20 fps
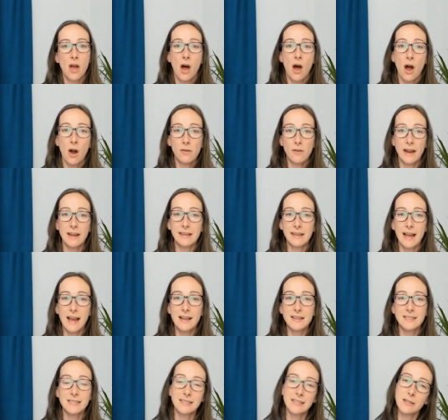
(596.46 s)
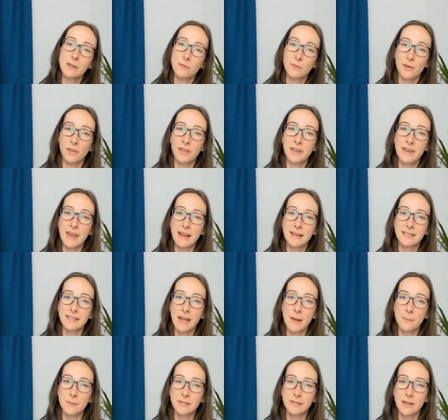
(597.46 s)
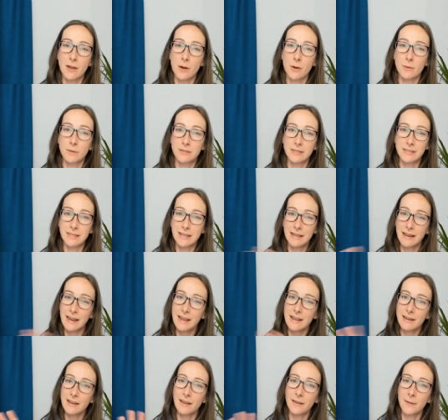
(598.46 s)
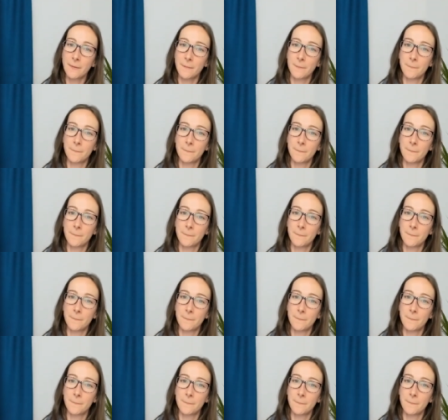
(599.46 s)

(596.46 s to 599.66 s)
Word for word: Alright guys, see you for the next episode. See you later.